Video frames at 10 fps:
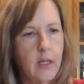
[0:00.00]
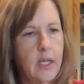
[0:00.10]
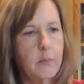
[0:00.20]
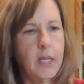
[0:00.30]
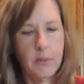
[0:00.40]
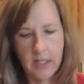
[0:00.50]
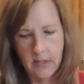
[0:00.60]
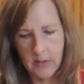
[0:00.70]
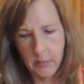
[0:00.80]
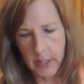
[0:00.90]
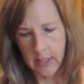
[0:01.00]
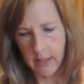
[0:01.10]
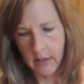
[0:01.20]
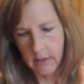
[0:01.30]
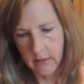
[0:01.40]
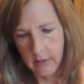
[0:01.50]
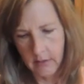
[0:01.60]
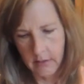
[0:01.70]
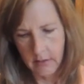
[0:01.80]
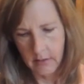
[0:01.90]
and maybe this big
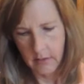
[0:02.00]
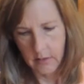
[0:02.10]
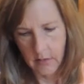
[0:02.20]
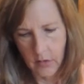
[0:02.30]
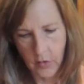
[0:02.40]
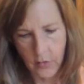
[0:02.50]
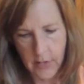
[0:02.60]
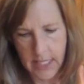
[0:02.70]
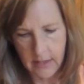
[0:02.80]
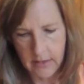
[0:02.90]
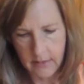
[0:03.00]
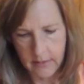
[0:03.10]
crate.